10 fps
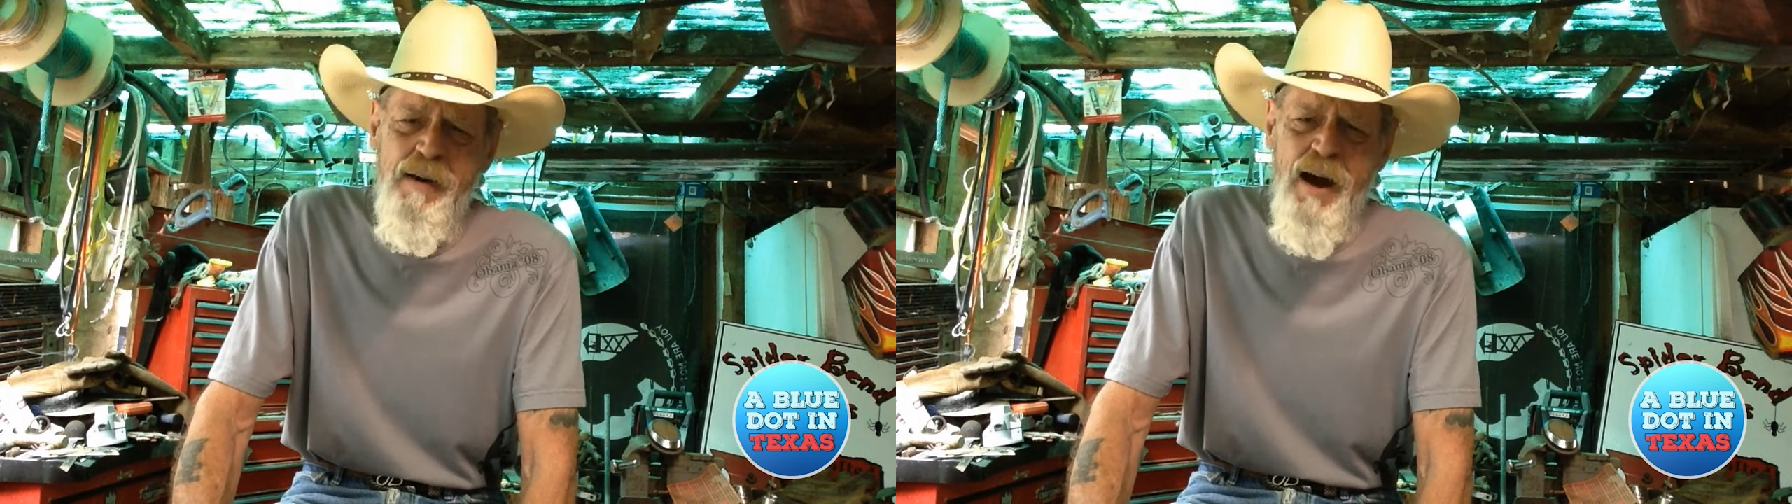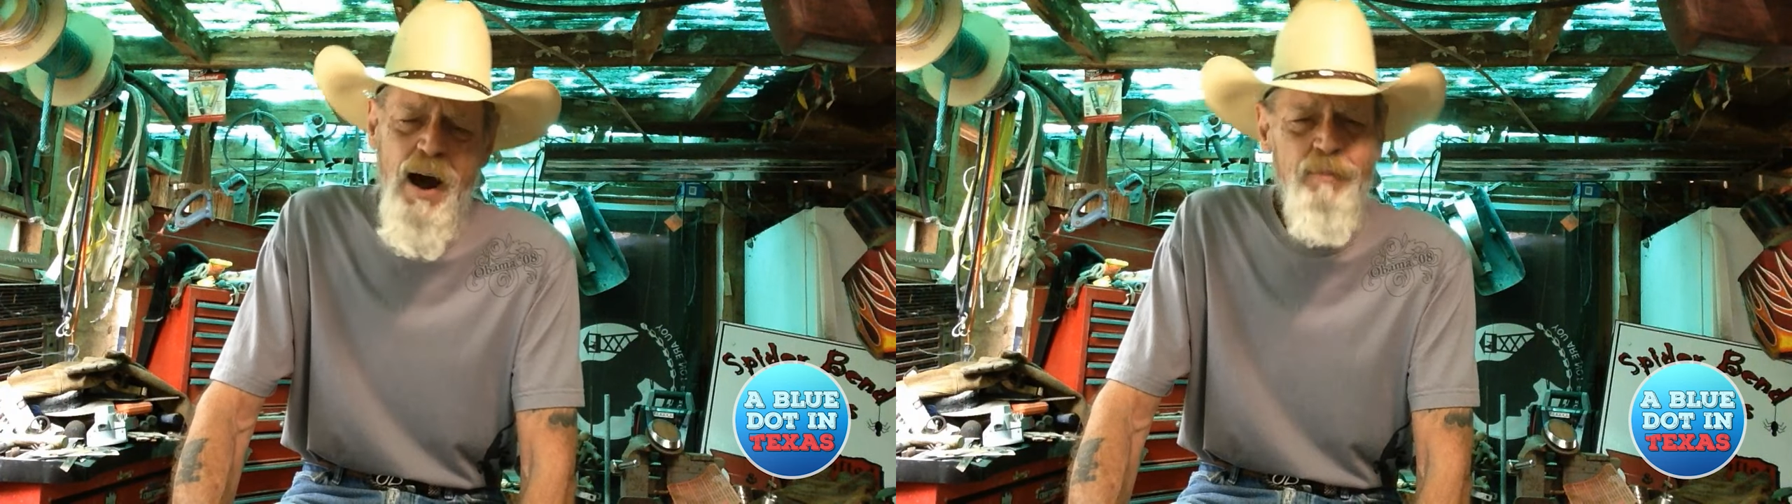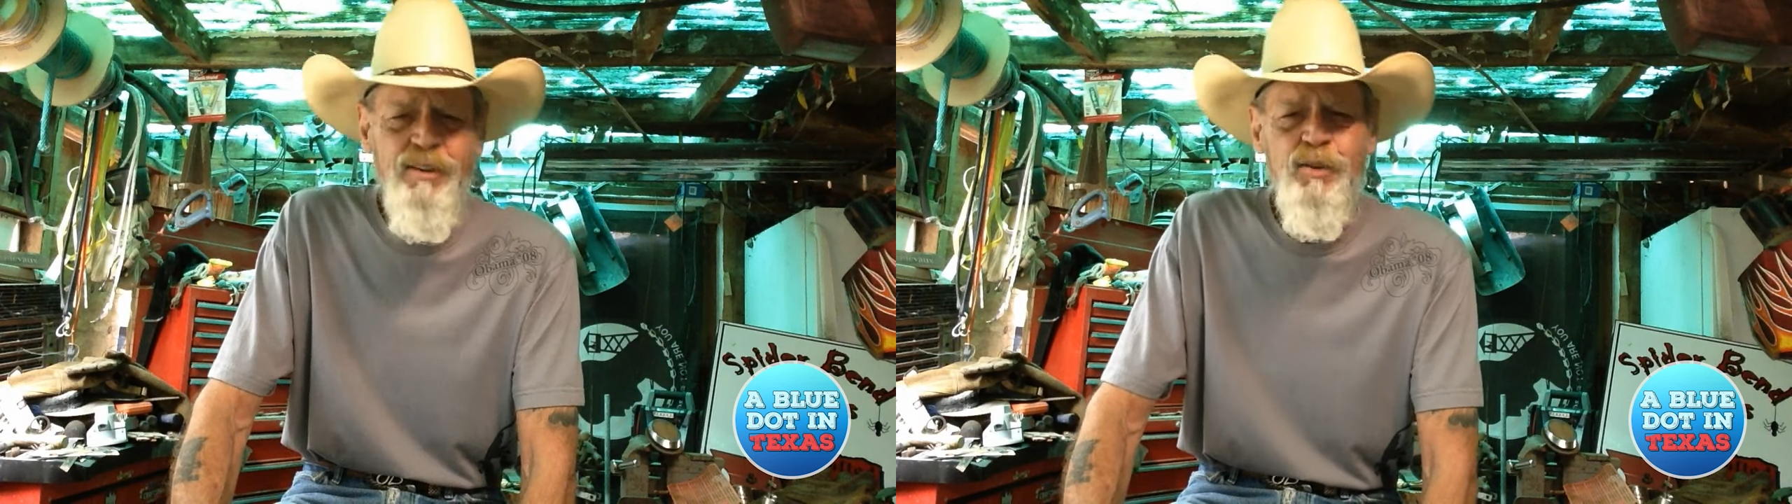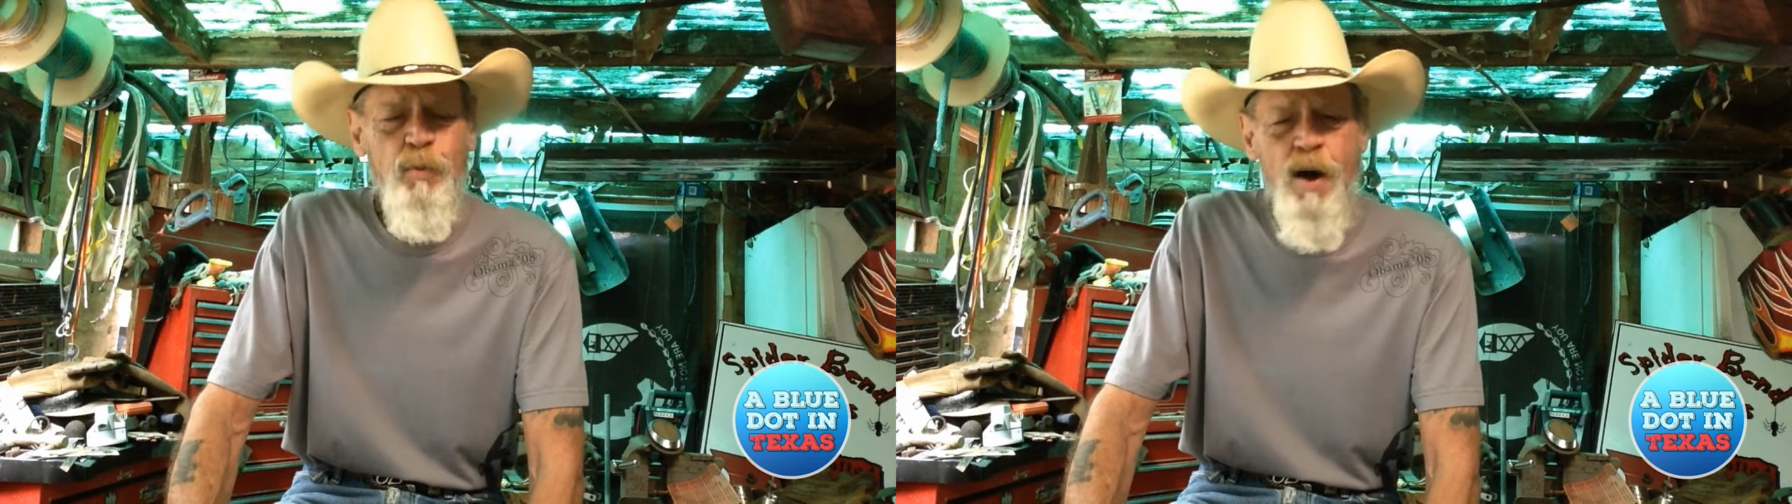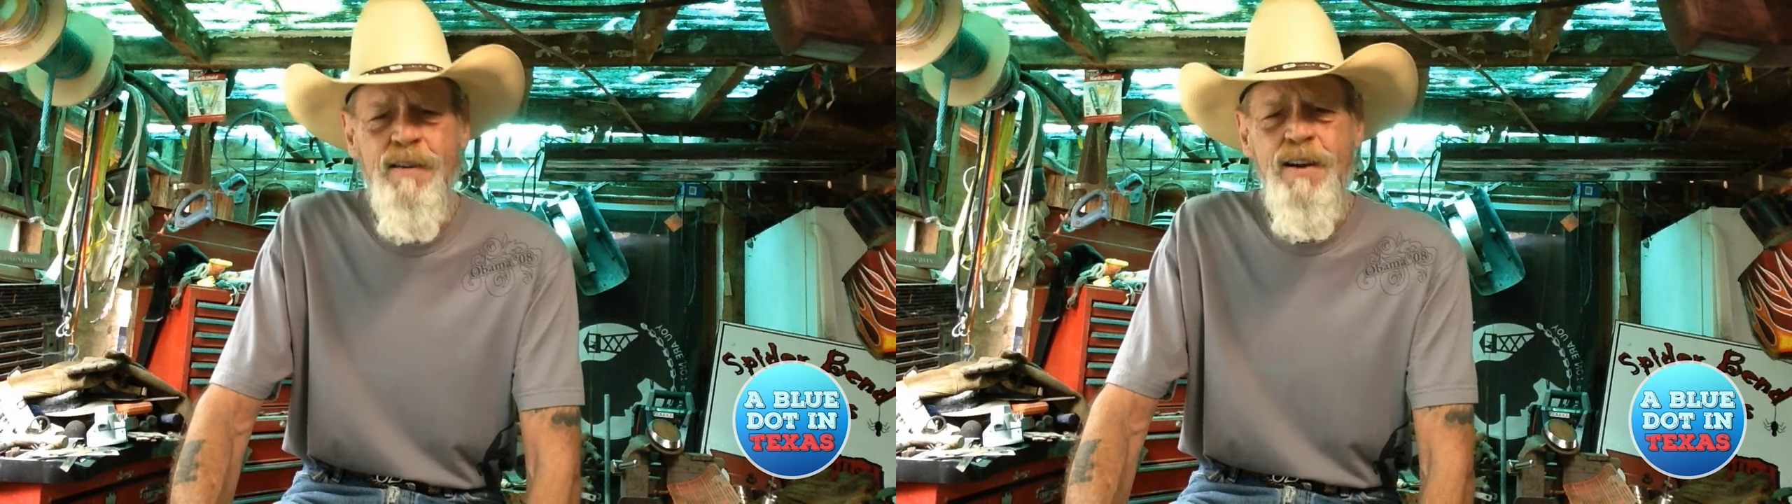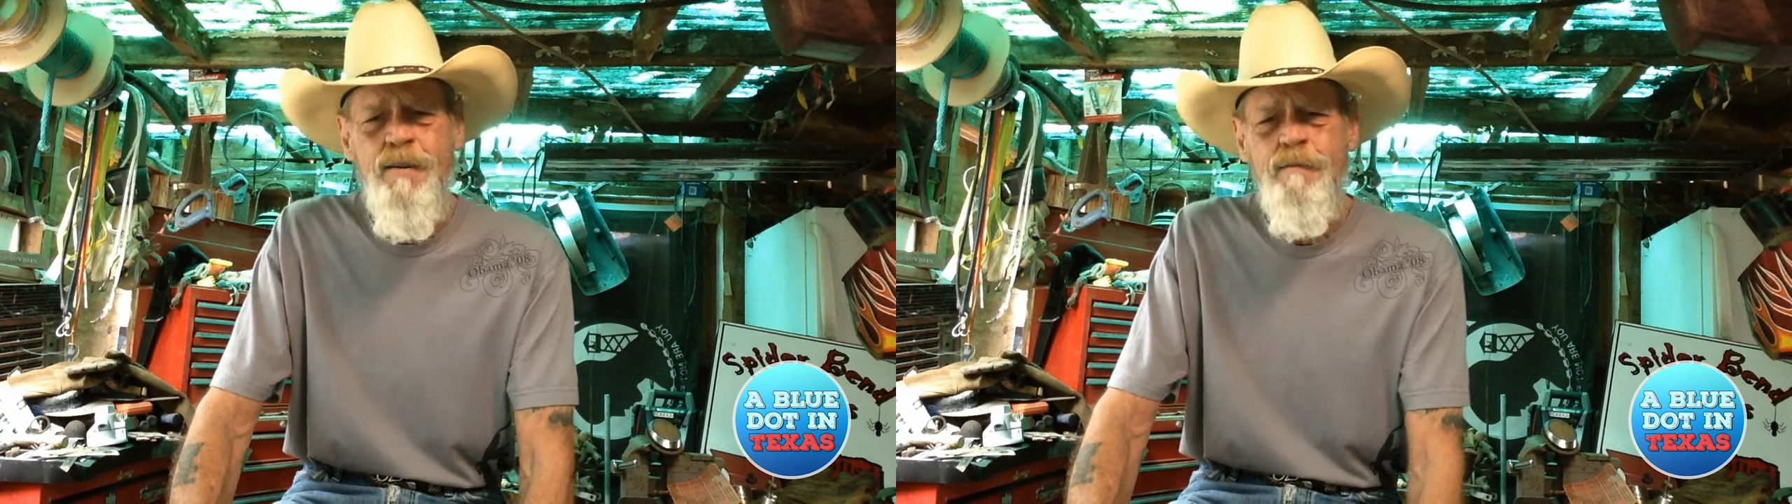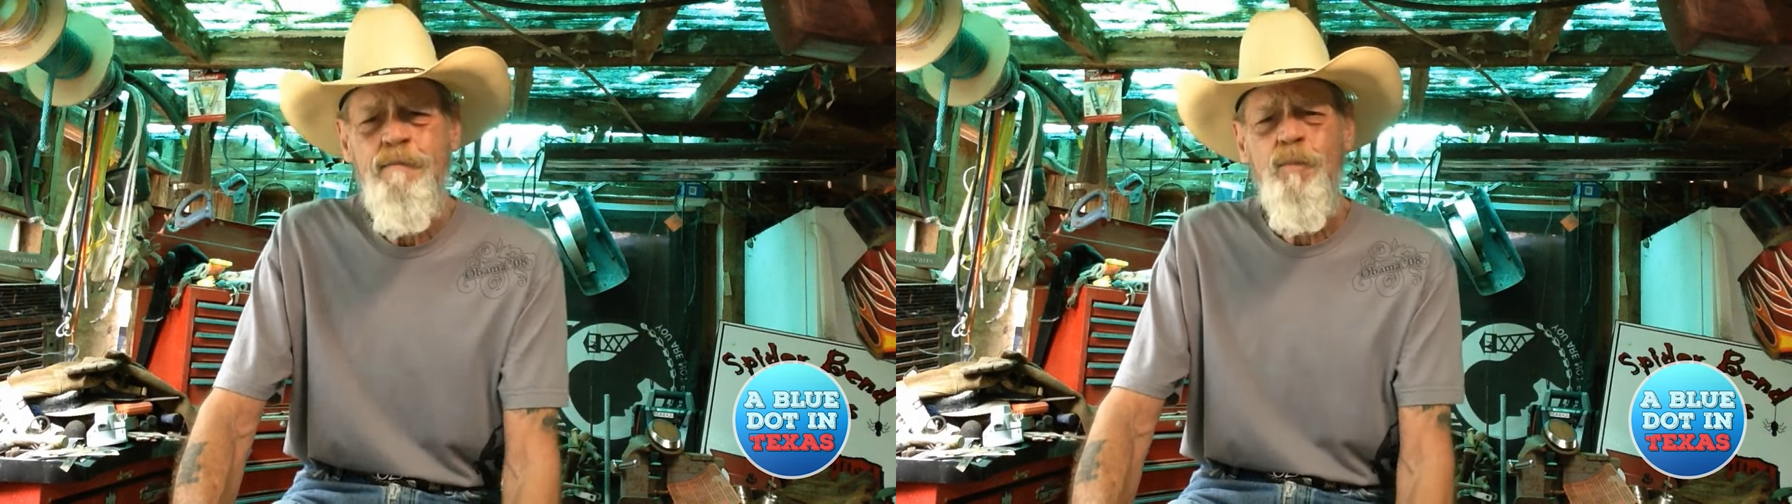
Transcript: I'm just wondering.